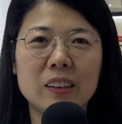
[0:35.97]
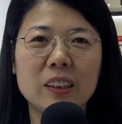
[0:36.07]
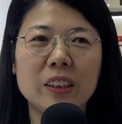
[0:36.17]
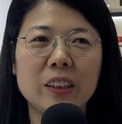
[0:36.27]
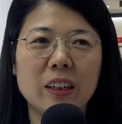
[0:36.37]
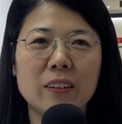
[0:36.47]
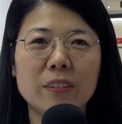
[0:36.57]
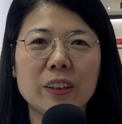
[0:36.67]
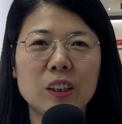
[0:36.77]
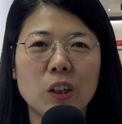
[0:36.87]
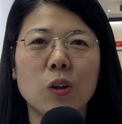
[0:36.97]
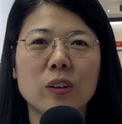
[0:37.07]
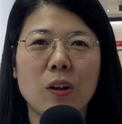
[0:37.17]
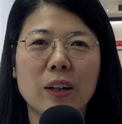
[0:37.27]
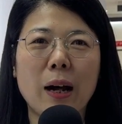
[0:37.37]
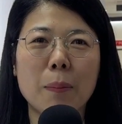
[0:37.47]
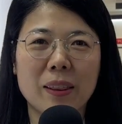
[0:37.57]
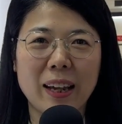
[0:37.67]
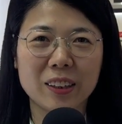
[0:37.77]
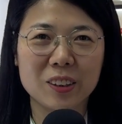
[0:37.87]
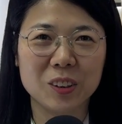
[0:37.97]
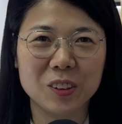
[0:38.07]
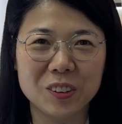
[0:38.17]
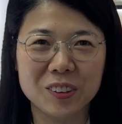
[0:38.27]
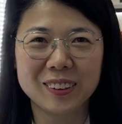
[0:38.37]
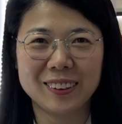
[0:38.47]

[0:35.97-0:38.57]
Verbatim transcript: tenveo.com. Thank you.